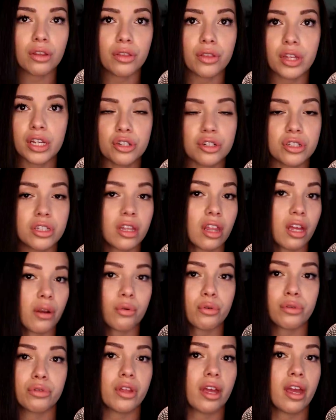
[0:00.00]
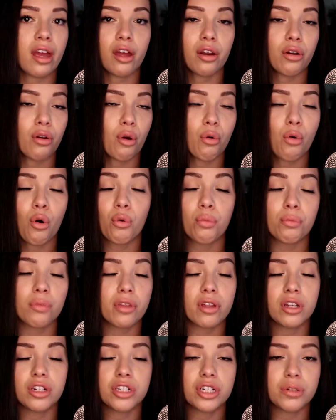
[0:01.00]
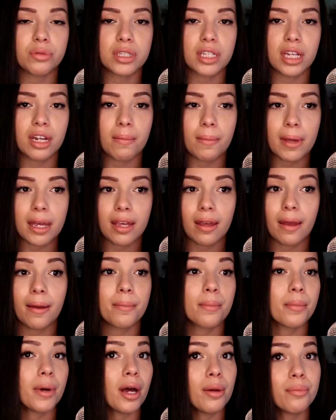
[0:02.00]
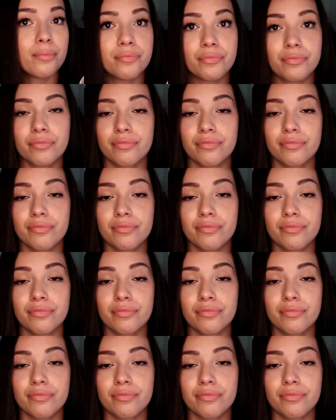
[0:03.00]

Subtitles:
They had no hope that she was going to make it, but